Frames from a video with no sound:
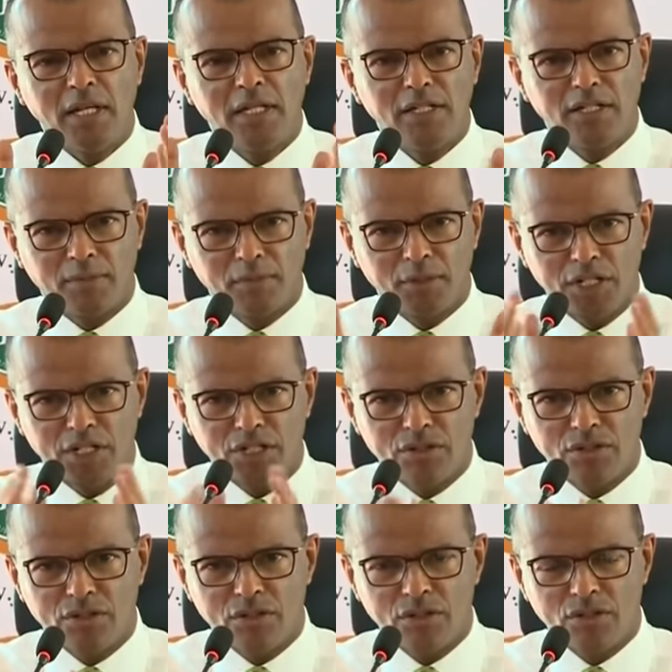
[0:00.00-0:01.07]

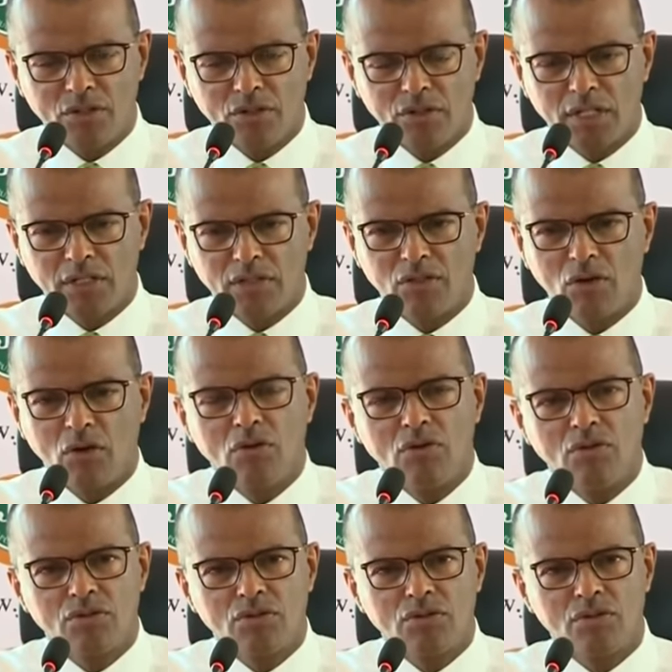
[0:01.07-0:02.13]
interpretations, so that
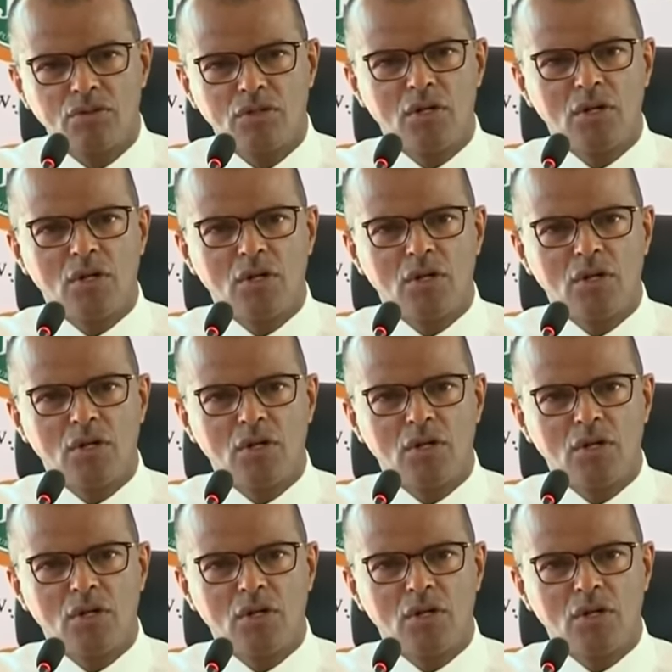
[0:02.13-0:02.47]
those